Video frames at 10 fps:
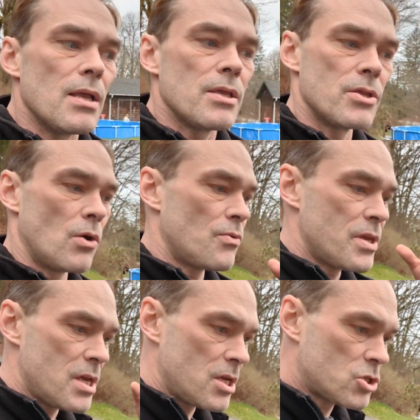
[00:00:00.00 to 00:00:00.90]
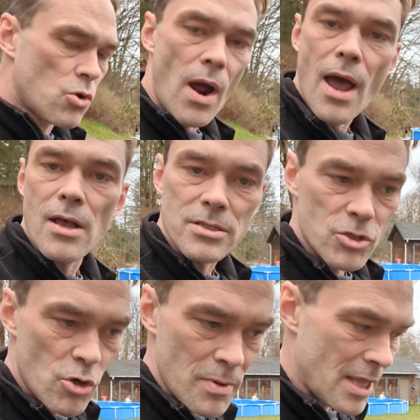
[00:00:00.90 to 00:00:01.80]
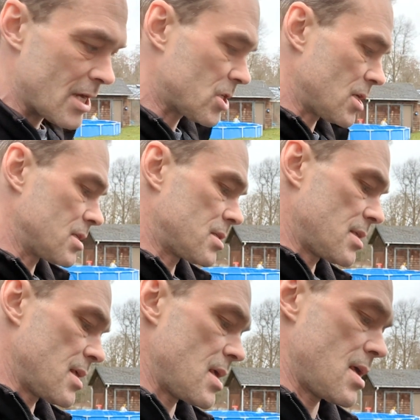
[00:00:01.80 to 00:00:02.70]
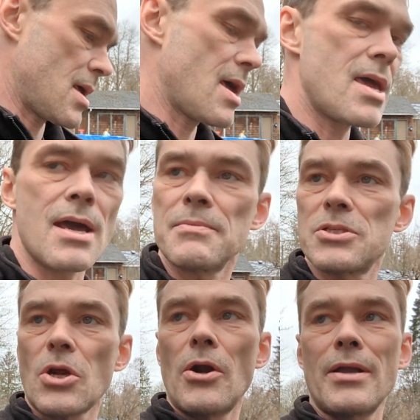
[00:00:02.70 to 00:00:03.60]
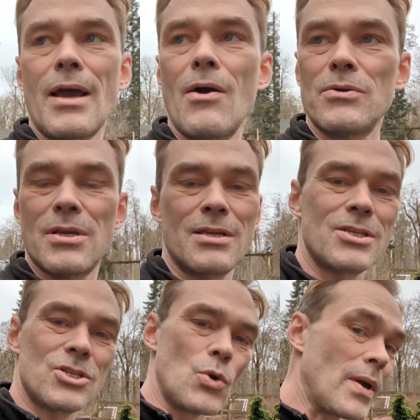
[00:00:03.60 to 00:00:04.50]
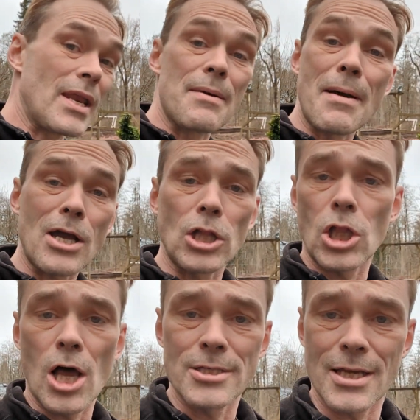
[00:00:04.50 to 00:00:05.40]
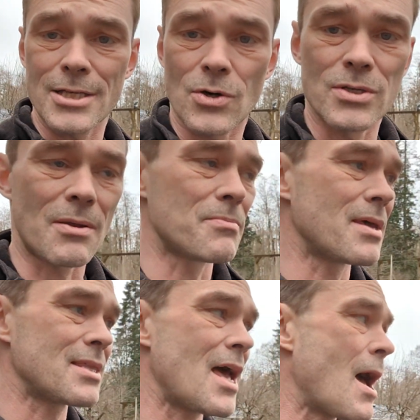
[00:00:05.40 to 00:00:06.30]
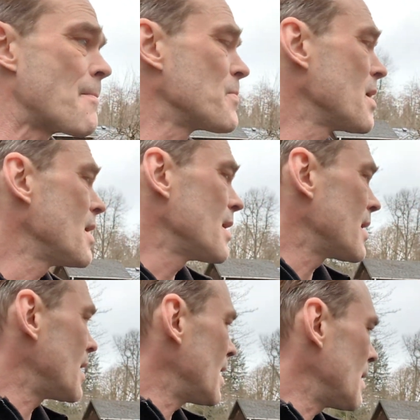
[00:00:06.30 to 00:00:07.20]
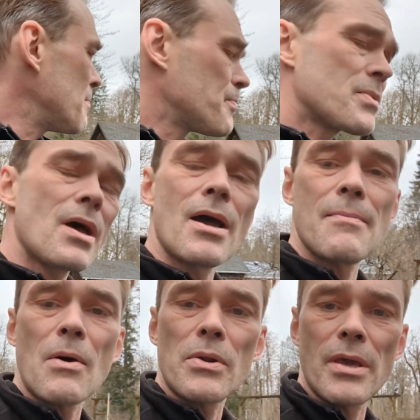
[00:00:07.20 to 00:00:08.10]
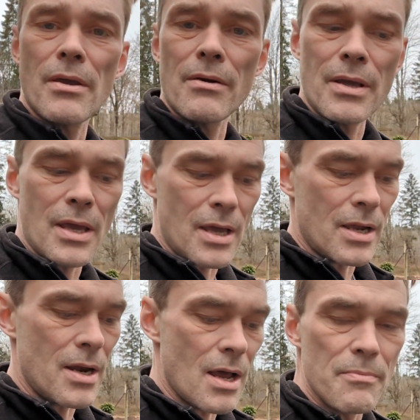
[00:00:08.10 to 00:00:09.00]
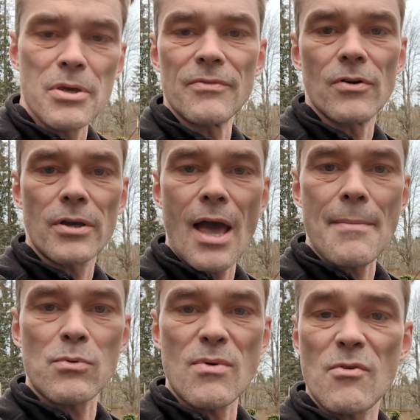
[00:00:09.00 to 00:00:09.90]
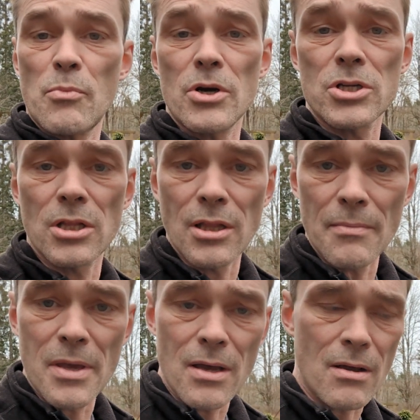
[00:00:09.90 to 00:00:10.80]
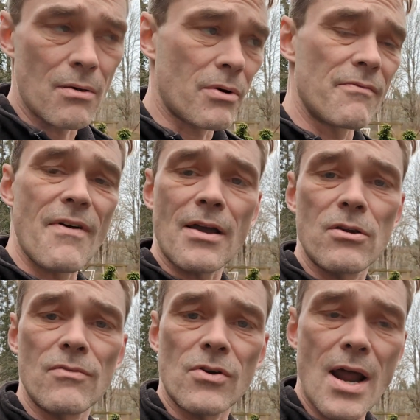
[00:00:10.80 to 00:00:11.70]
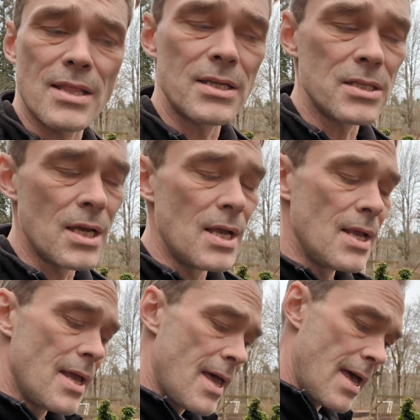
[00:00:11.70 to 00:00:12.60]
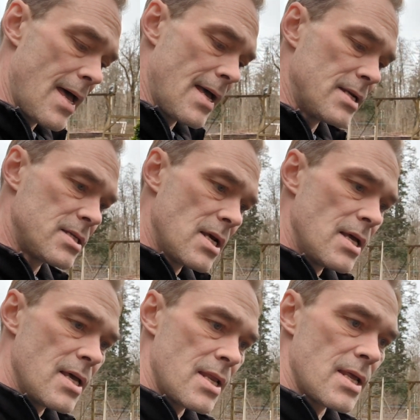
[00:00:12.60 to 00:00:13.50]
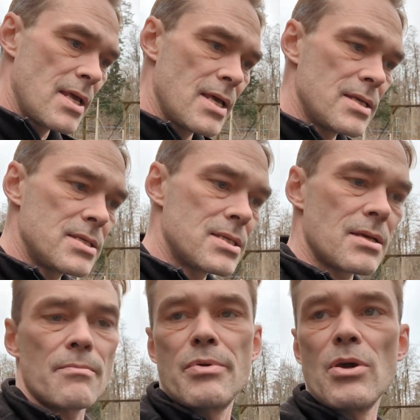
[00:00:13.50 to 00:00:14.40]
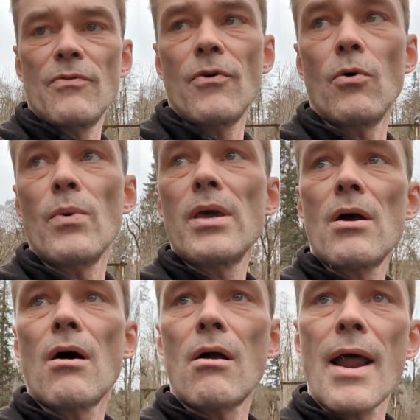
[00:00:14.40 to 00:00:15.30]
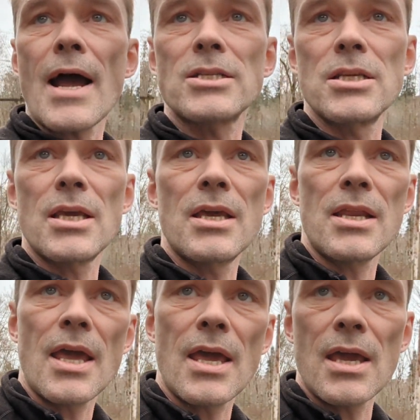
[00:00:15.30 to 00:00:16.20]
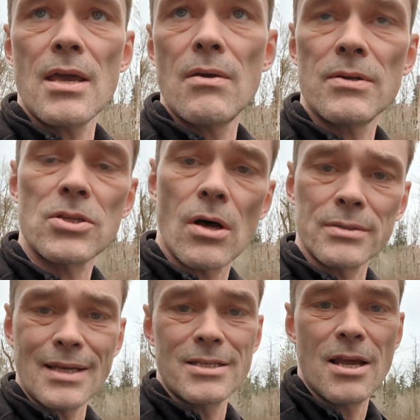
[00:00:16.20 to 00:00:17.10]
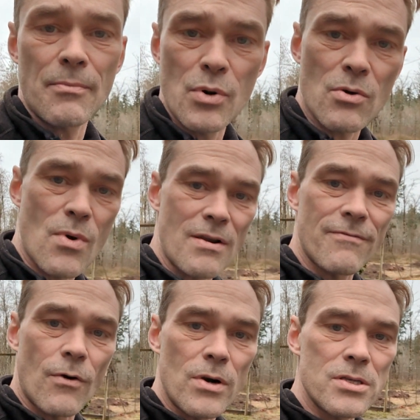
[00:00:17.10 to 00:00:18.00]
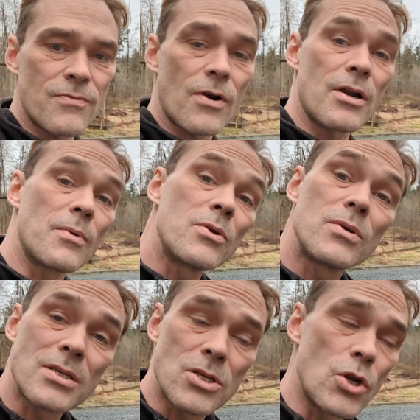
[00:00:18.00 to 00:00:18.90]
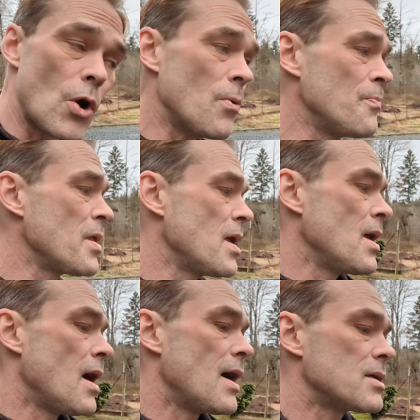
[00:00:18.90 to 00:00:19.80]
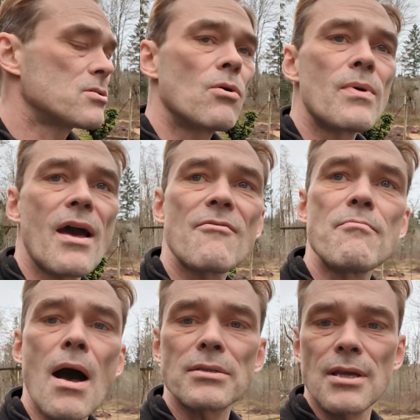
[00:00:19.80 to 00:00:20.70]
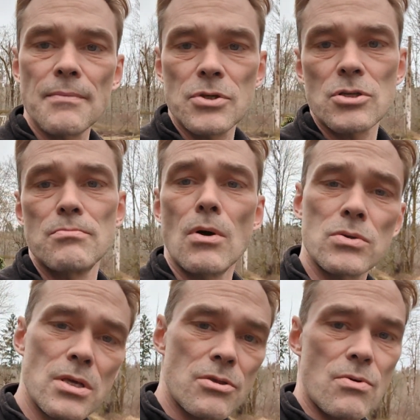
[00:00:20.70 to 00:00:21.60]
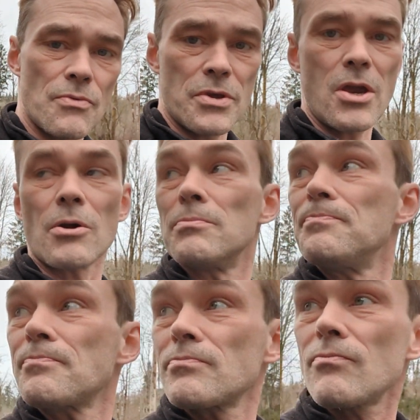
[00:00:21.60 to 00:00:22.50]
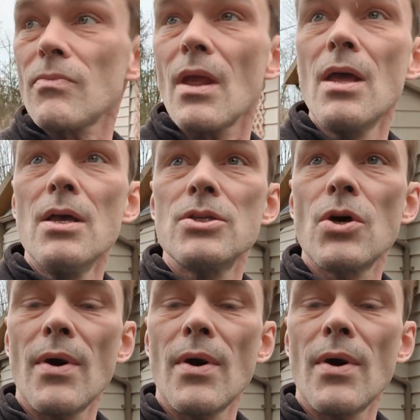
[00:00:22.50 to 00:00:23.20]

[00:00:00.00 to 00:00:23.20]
the trials, the tribulations, the hey, I'm starting out and just doing it in my closet or something like that. I am out here in beautiful Campbell River, British Columbia, out on Vancouver Island, and it is beautiful. We are actually in what's called a temperate rainforest, for anyone who doesn't know. So we have mild temperatures mostly throughout the year. So